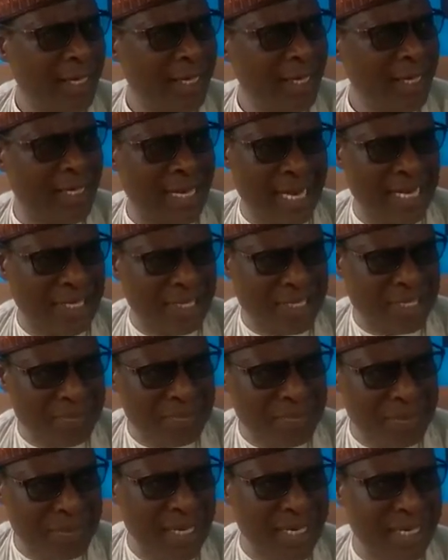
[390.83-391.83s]
it has
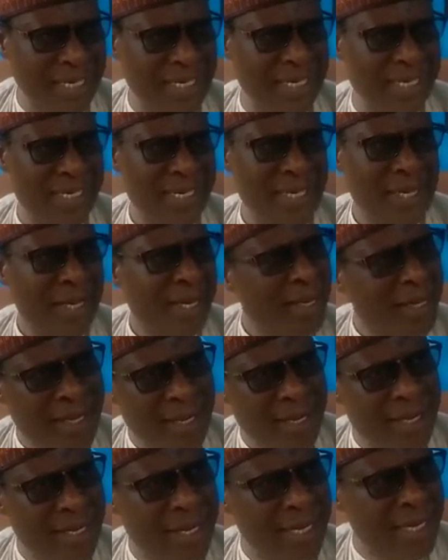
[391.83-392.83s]
been
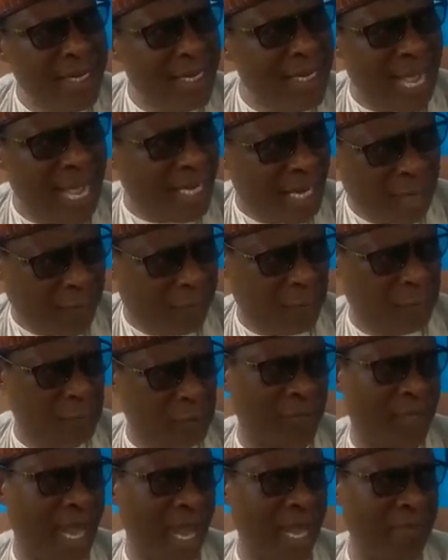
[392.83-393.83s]
like that for
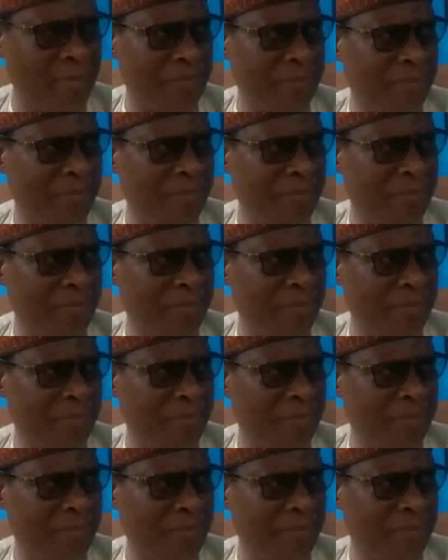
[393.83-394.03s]
some time.